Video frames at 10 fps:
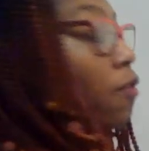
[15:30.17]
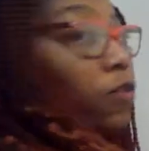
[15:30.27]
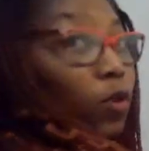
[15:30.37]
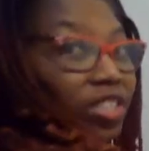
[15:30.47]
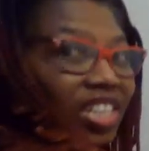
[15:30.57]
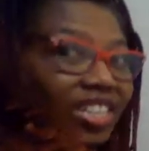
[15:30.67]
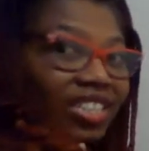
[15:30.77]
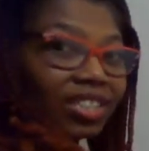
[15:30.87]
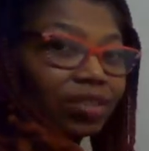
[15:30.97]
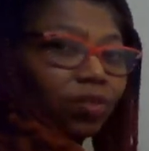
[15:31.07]
4
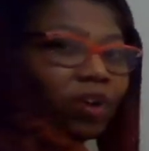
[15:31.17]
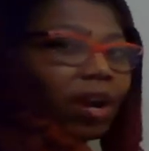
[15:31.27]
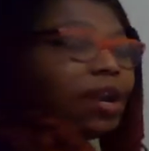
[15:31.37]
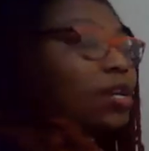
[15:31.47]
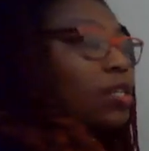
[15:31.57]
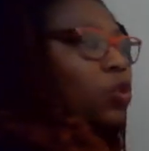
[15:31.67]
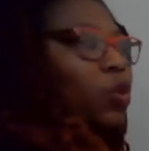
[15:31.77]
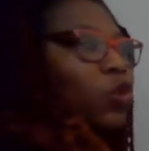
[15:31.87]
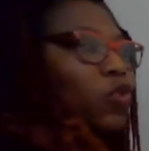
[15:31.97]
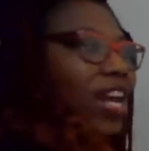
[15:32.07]
sentences so far. So
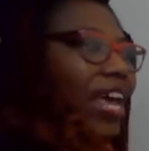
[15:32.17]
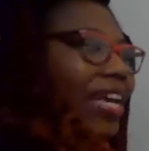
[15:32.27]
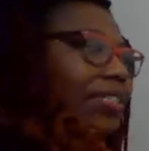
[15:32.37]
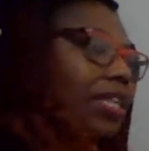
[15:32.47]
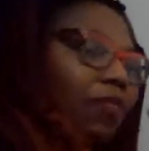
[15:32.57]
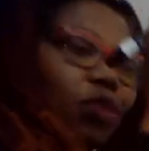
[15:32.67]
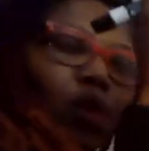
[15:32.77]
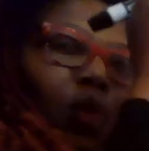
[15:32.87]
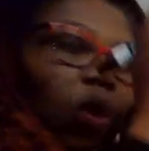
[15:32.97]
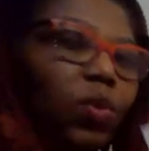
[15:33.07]
you realize, even though
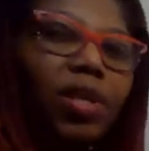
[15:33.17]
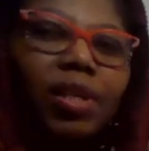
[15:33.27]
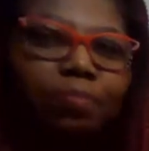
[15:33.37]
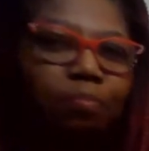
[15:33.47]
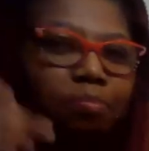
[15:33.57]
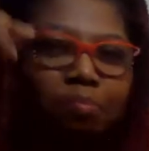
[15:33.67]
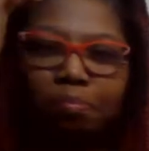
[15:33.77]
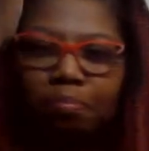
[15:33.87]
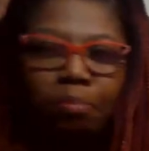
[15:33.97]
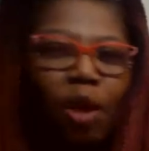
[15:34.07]

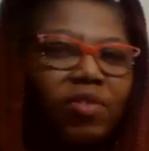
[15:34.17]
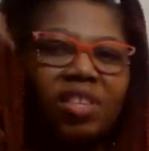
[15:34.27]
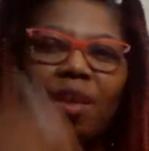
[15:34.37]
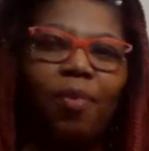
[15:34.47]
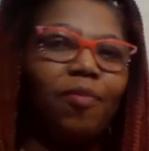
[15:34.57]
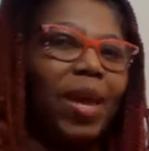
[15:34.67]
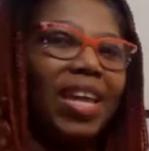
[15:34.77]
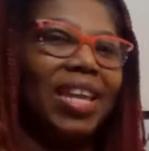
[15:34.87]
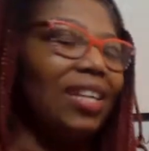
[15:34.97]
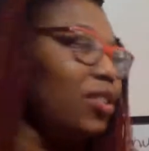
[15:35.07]
off the top of my
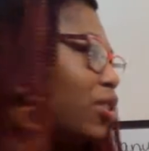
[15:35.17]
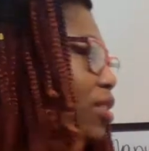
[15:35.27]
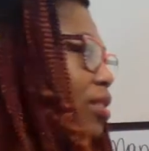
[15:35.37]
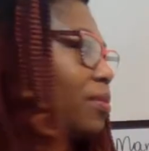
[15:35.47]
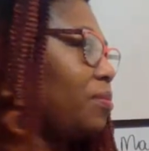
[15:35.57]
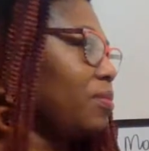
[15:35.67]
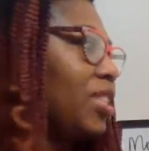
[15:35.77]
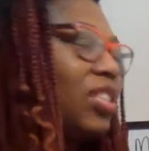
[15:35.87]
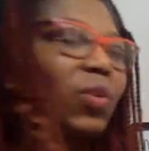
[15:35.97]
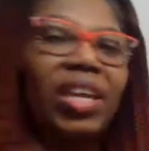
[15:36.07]
head I just
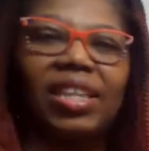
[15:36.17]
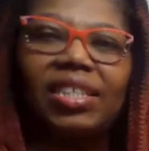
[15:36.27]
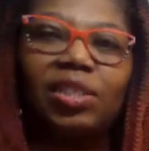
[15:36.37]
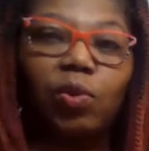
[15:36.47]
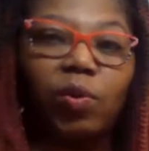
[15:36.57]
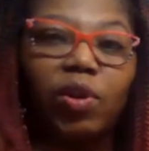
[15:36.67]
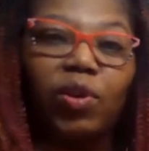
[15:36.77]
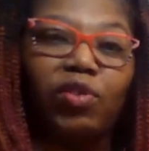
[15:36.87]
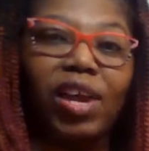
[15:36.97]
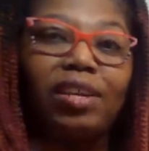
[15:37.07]
say, okay, this is what we're going
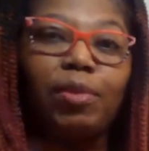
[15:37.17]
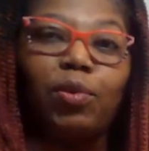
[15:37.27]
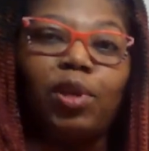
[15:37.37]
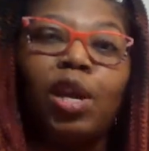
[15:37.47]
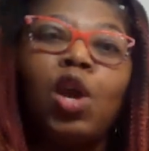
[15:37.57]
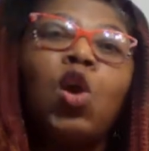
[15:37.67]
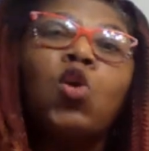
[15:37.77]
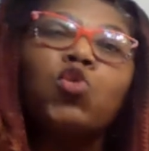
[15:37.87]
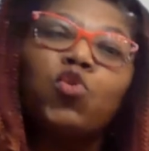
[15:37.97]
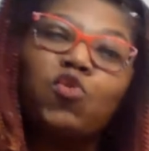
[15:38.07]
to write about,
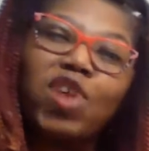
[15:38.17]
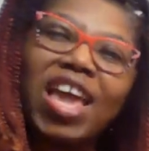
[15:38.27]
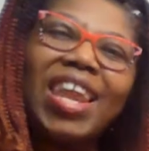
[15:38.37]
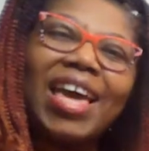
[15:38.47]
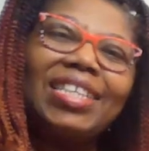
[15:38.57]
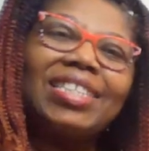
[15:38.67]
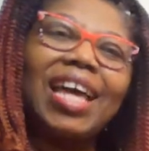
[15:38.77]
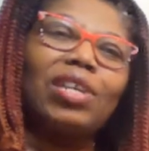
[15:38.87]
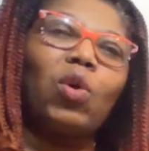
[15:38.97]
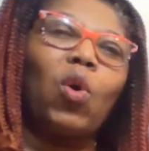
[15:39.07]
you realize that